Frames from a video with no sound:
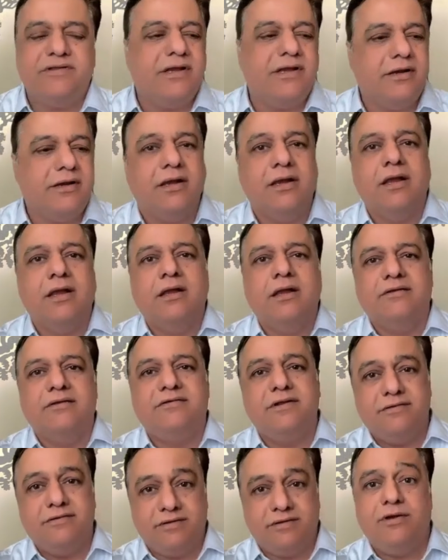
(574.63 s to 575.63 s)
And
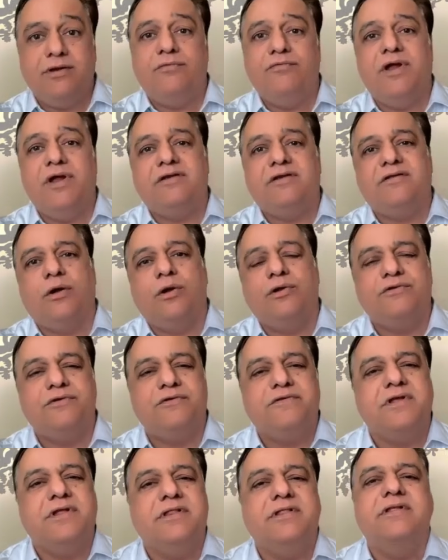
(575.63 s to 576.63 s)
since, we had also
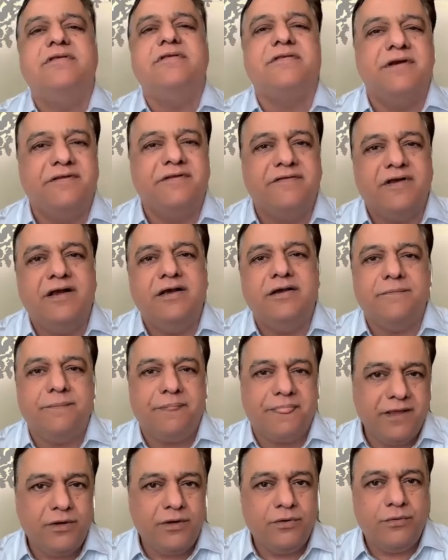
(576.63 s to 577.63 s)
seen this result,
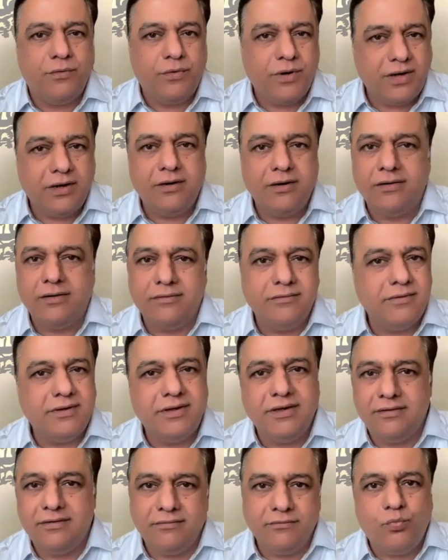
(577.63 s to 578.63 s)
in
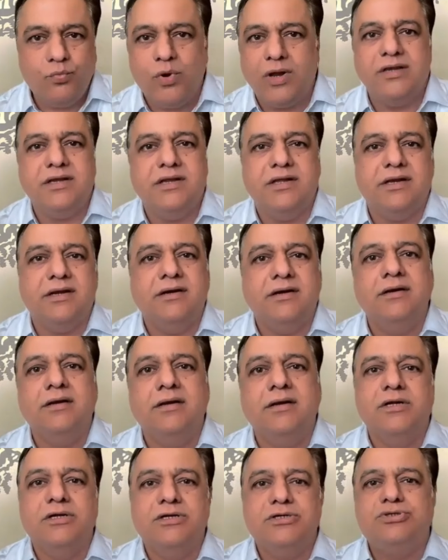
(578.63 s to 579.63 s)
1 year.
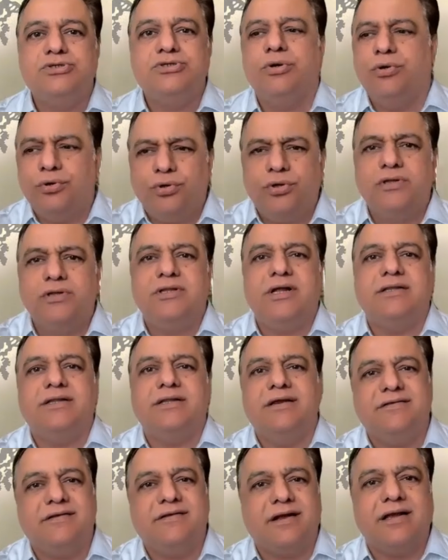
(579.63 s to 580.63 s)
So, that
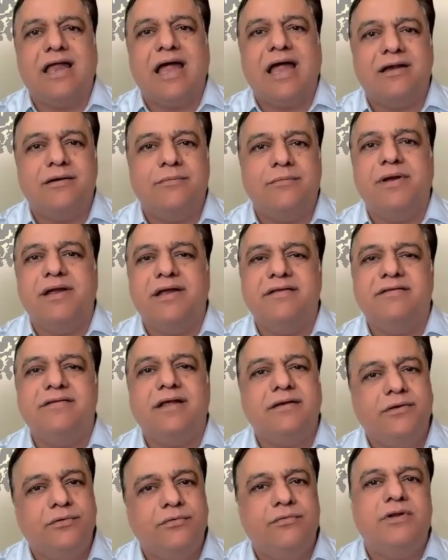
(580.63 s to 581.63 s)
there's a client base
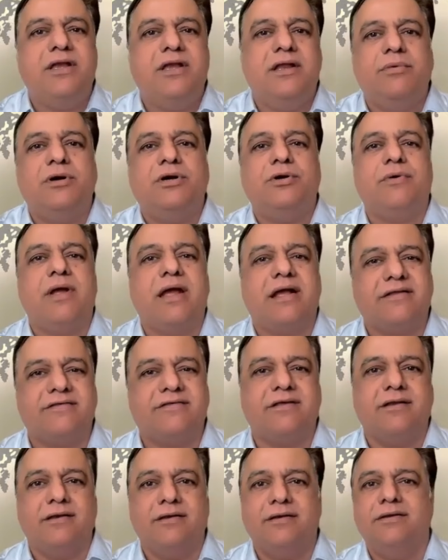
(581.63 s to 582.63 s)
and you will able to
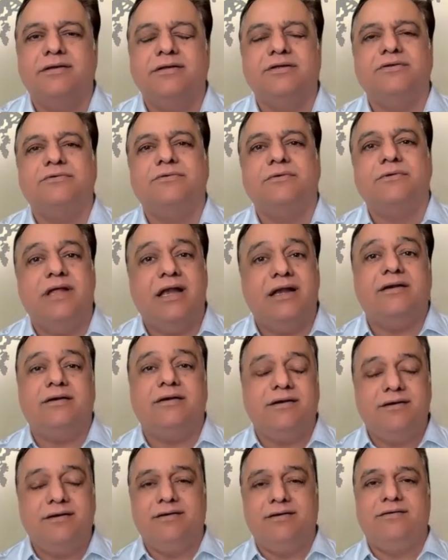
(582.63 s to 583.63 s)
excel. So
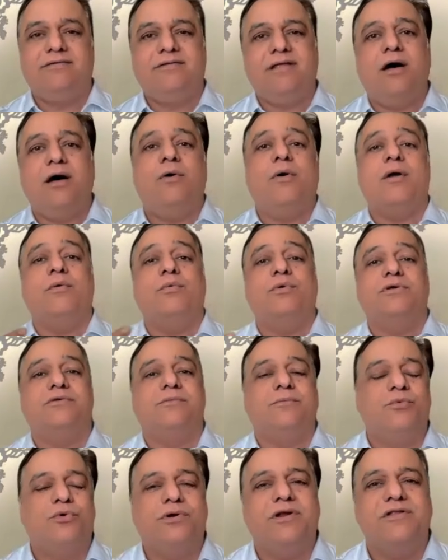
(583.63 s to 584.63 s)
that's how I
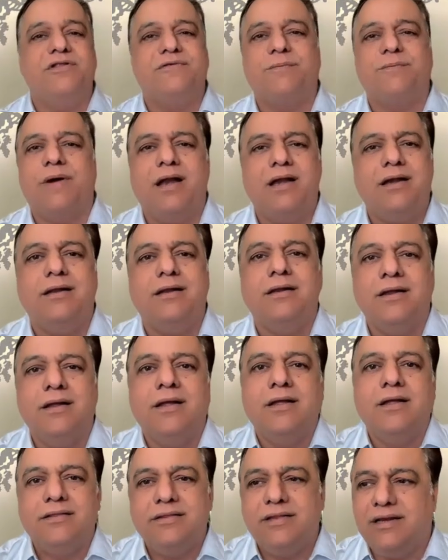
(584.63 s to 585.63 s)
was more inspired
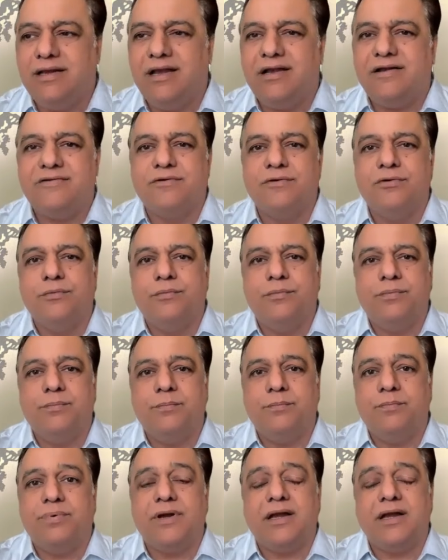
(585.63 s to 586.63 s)
that let's do
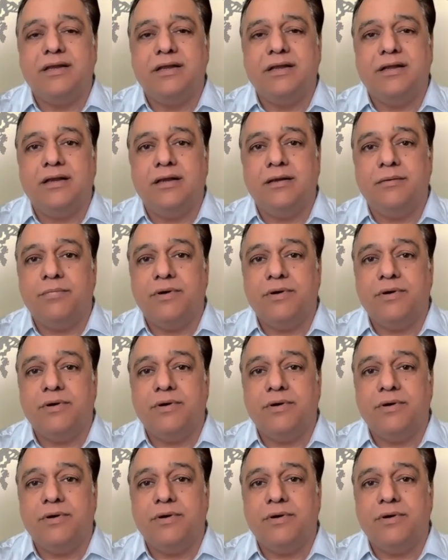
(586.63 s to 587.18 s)
pranic healing.